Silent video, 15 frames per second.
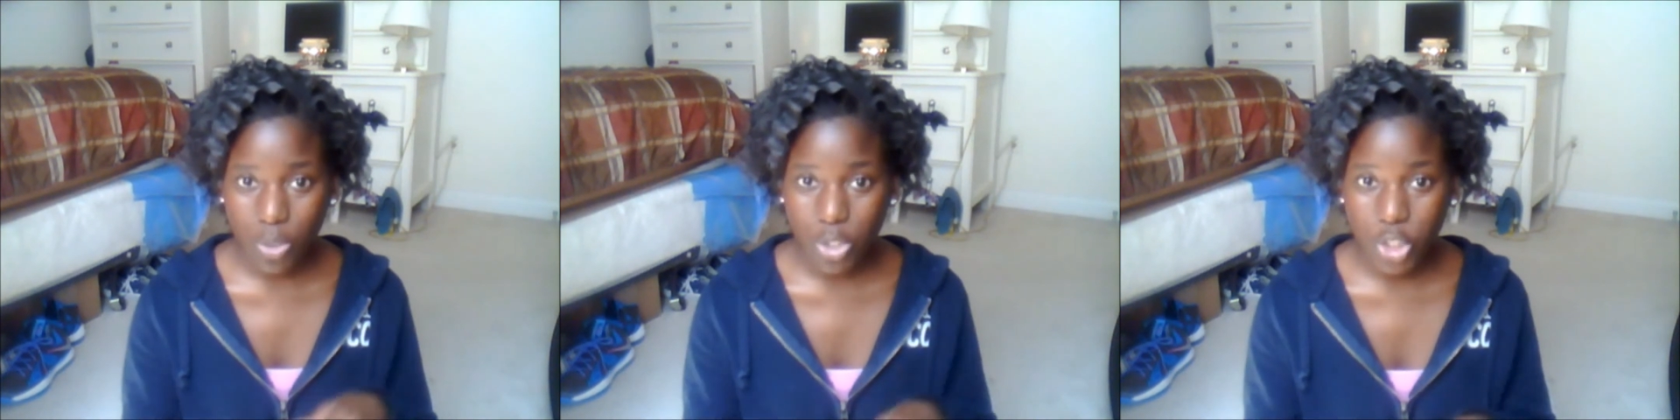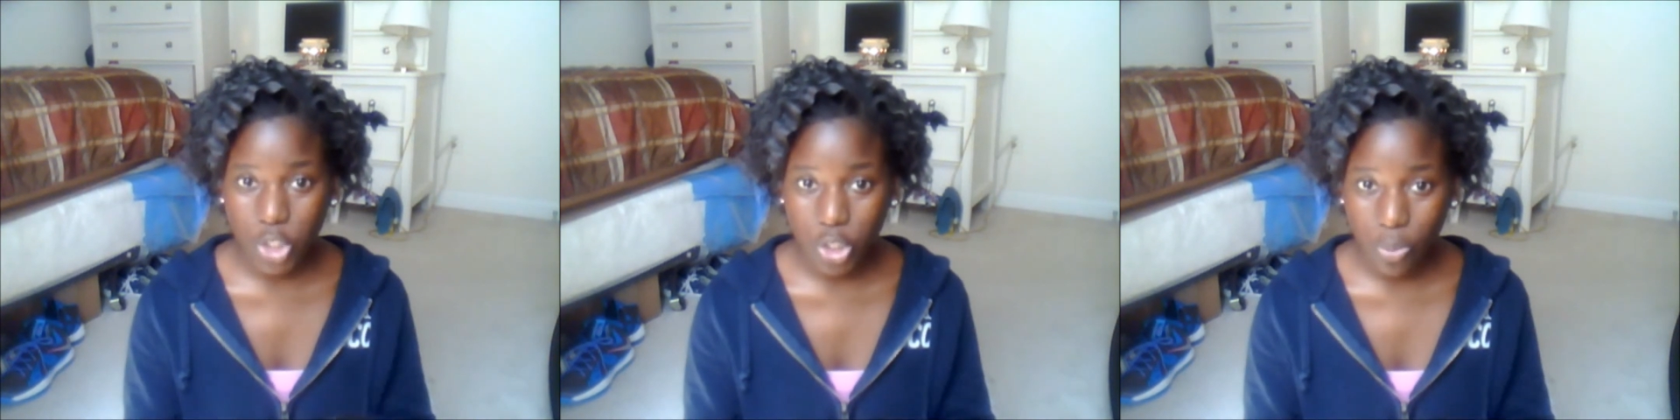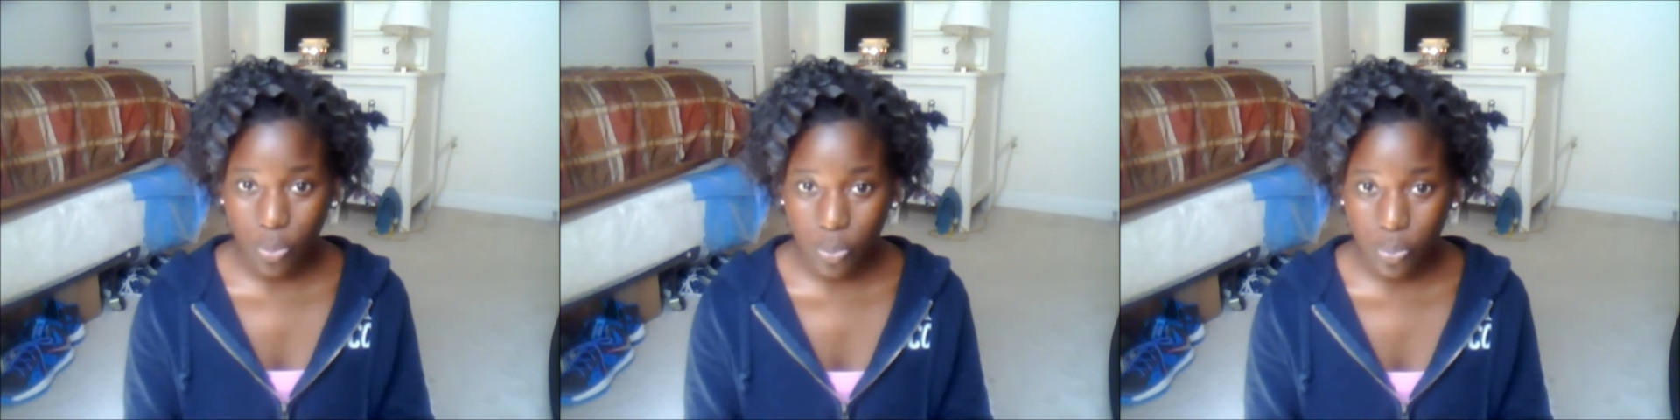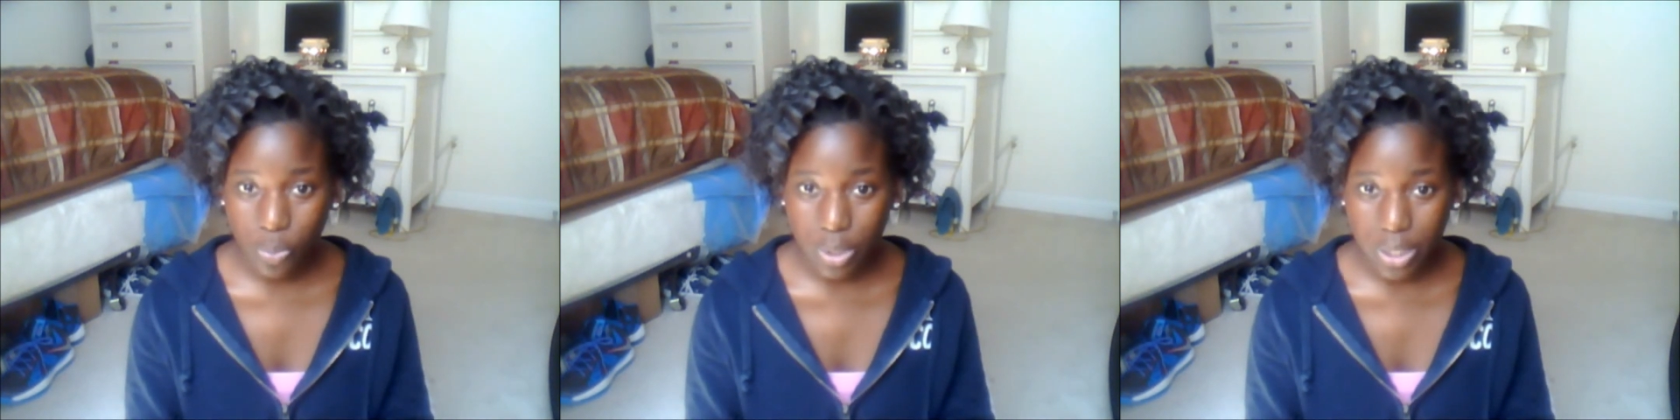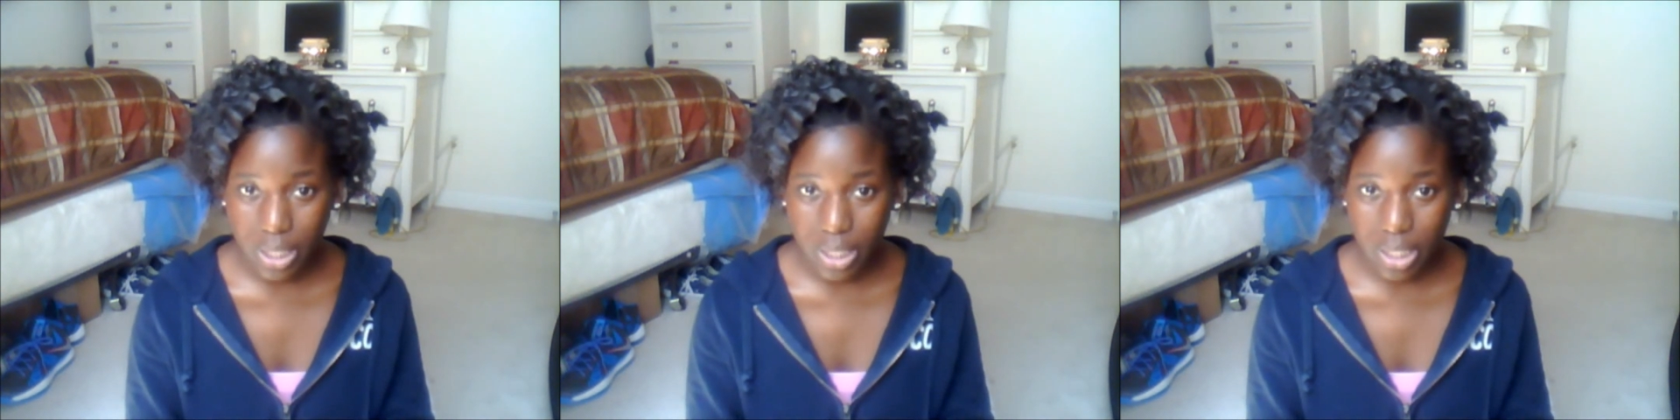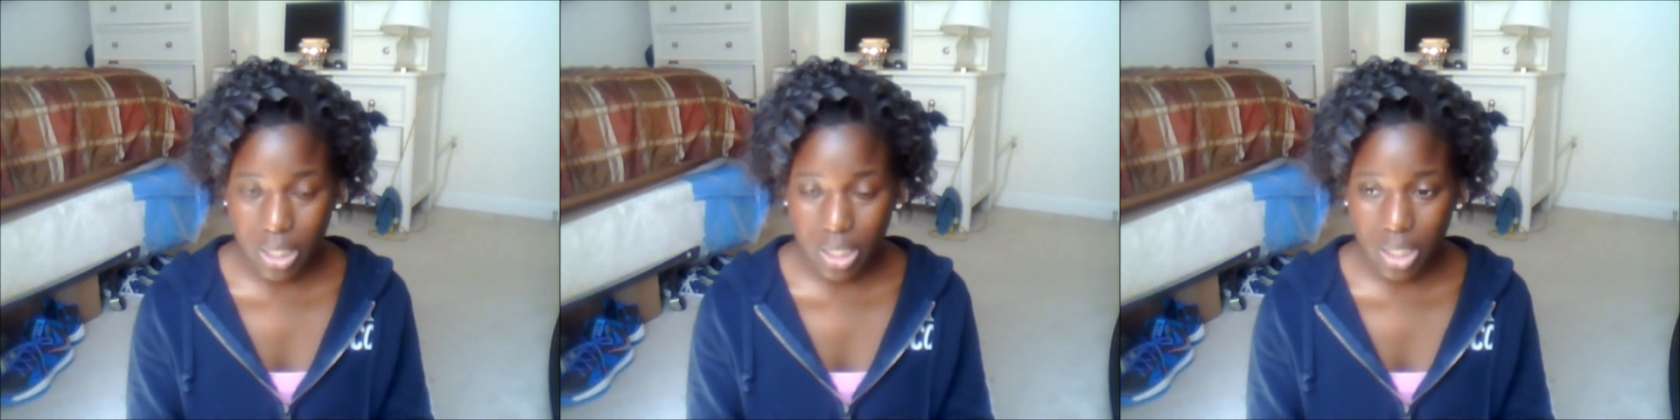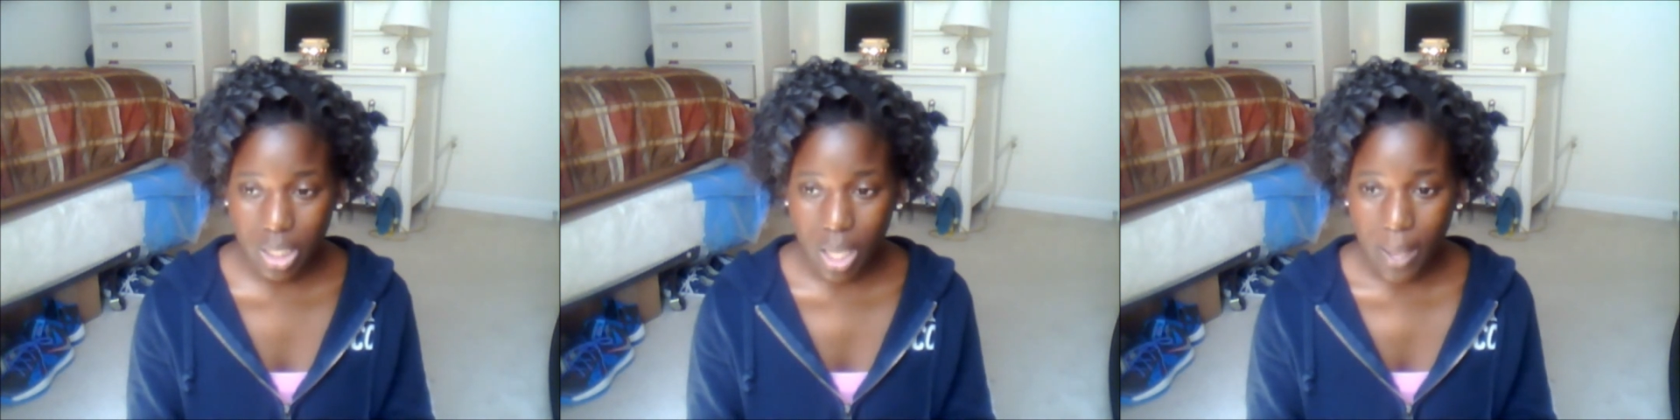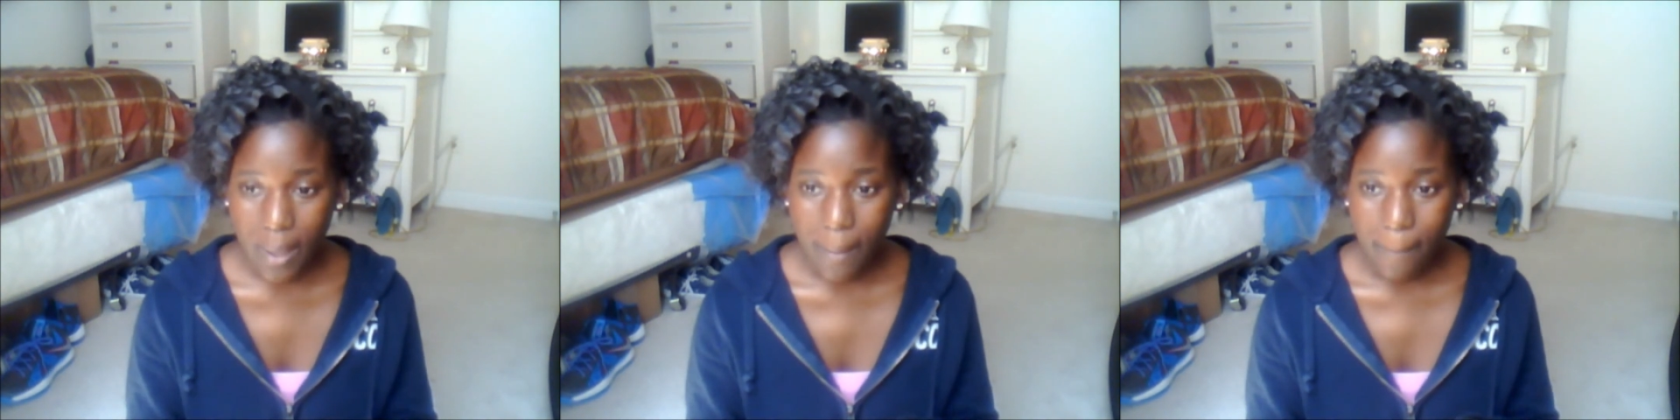what you're getting,